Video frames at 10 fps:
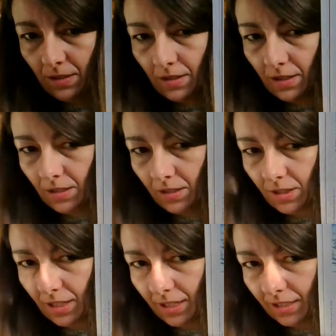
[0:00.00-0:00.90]
It's
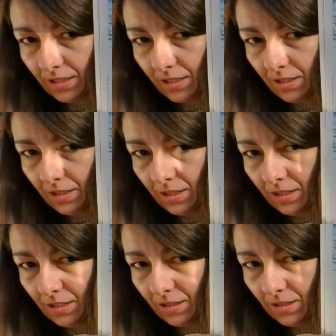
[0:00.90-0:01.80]
nice, isn't it?
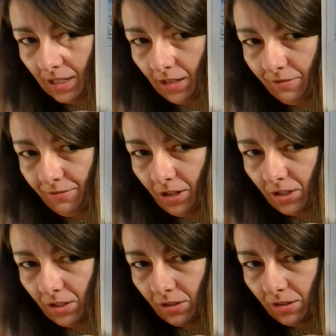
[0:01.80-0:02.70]
I love
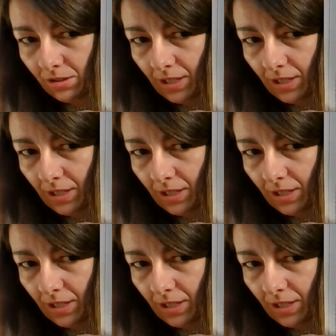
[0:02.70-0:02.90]
foxes.